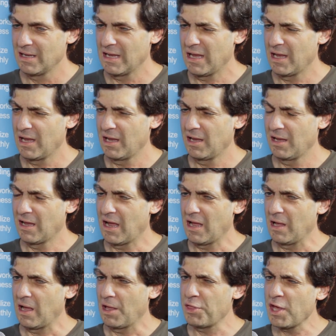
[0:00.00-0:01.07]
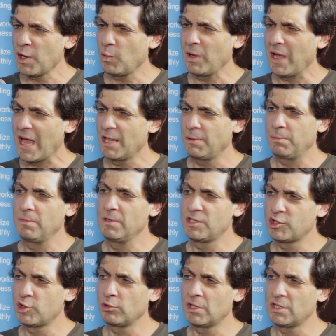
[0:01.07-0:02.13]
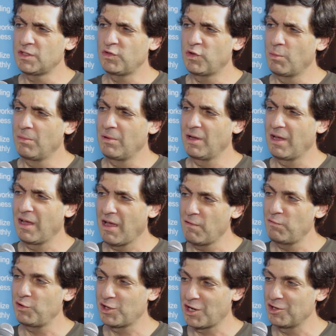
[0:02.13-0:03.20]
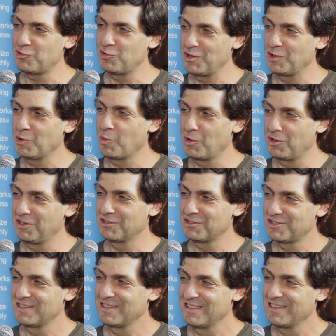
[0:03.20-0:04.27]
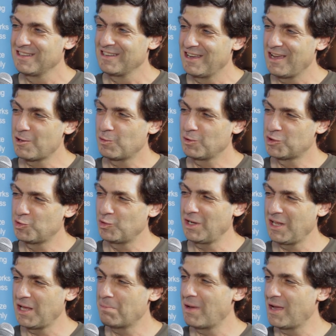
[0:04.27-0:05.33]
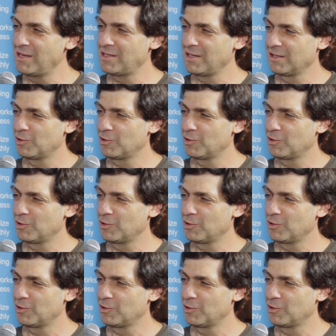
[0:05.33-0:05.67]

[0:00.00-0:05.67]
uh, I think we had students from every country in the world. It was really amazing